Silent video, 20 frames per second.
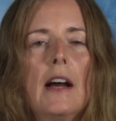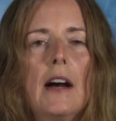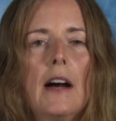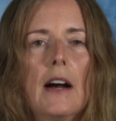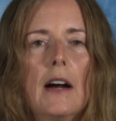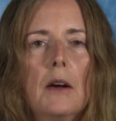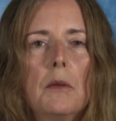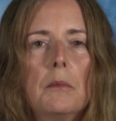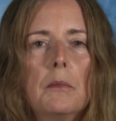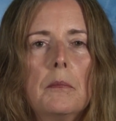
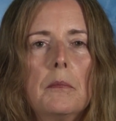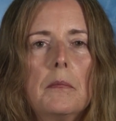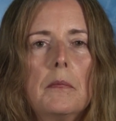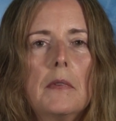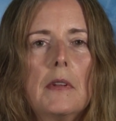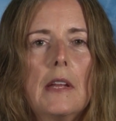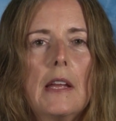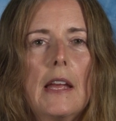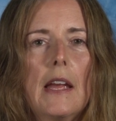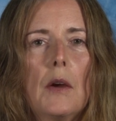
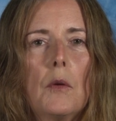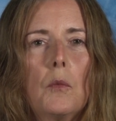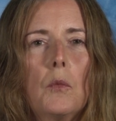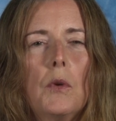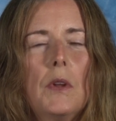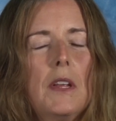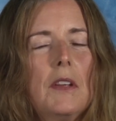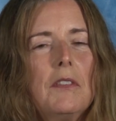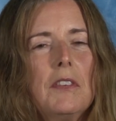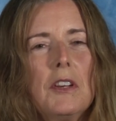
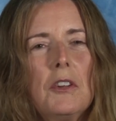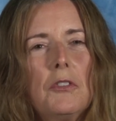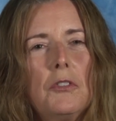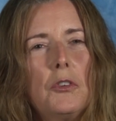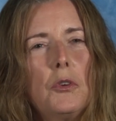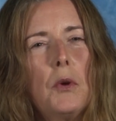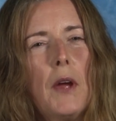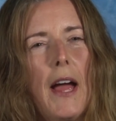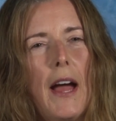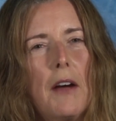even if
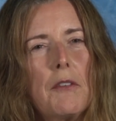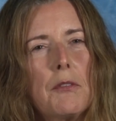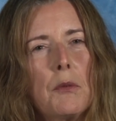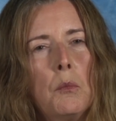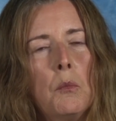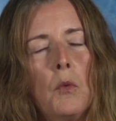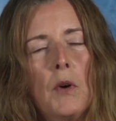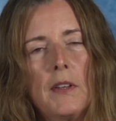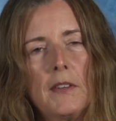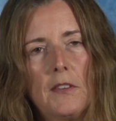you have
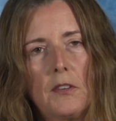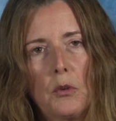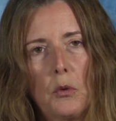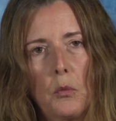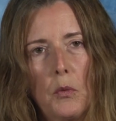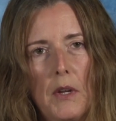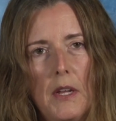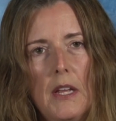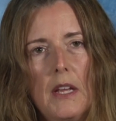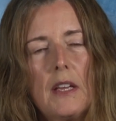them once a
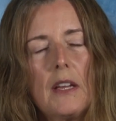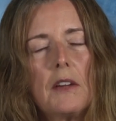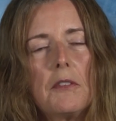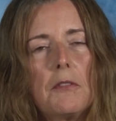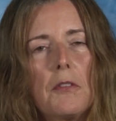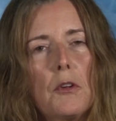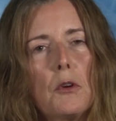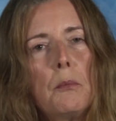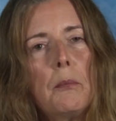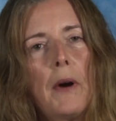week,
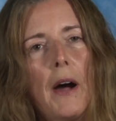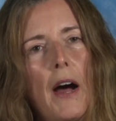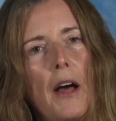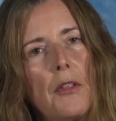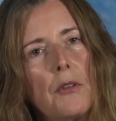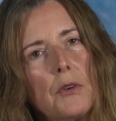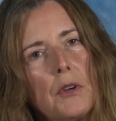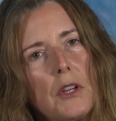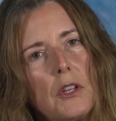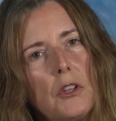if they're
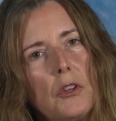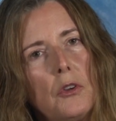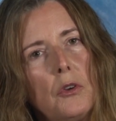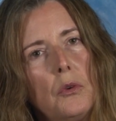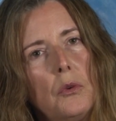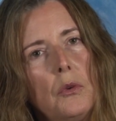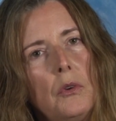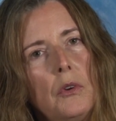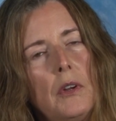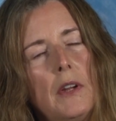bothering
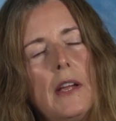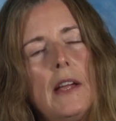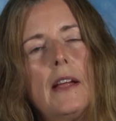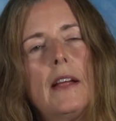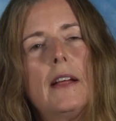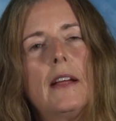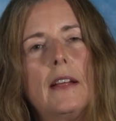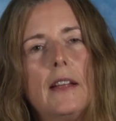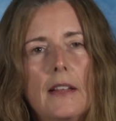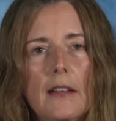you,
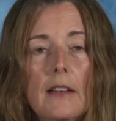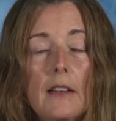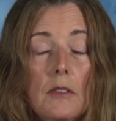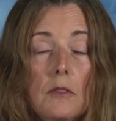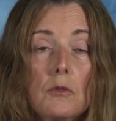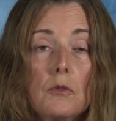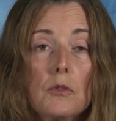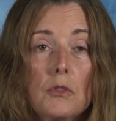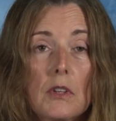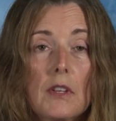
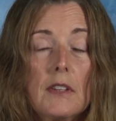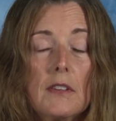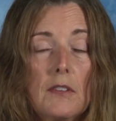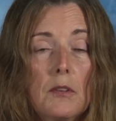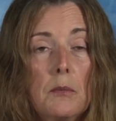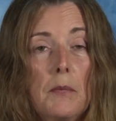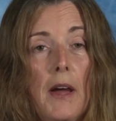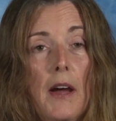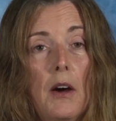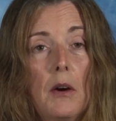get
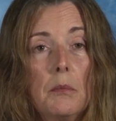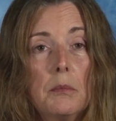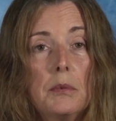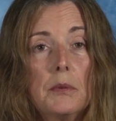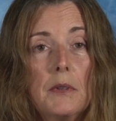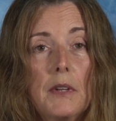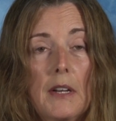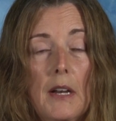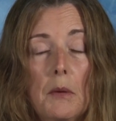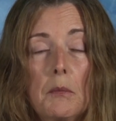some help.
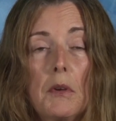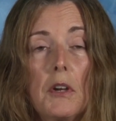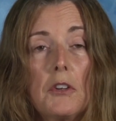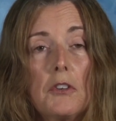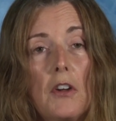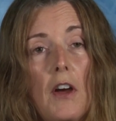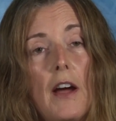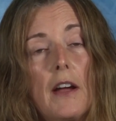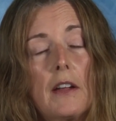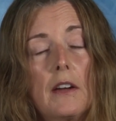And I'm going
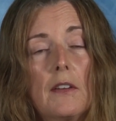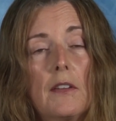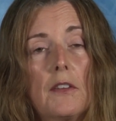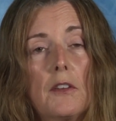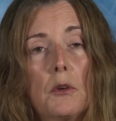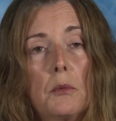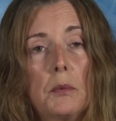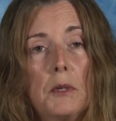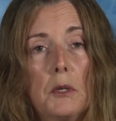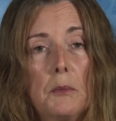to talk in a
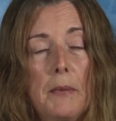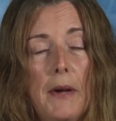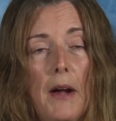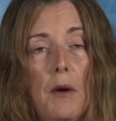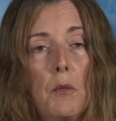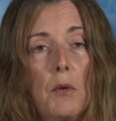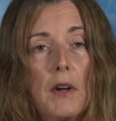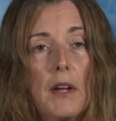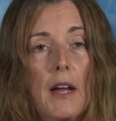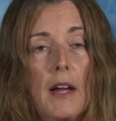little bit
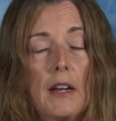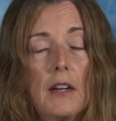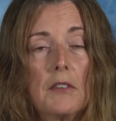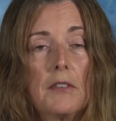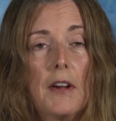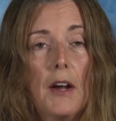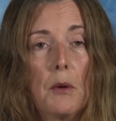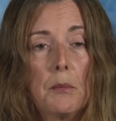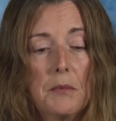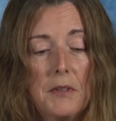about what kind
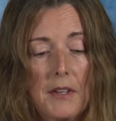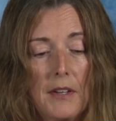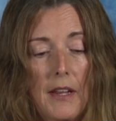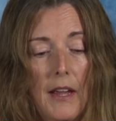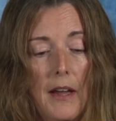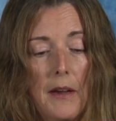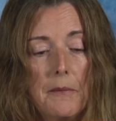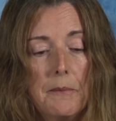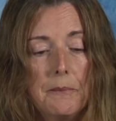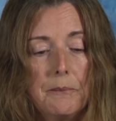of help to
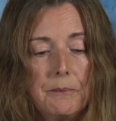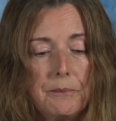get.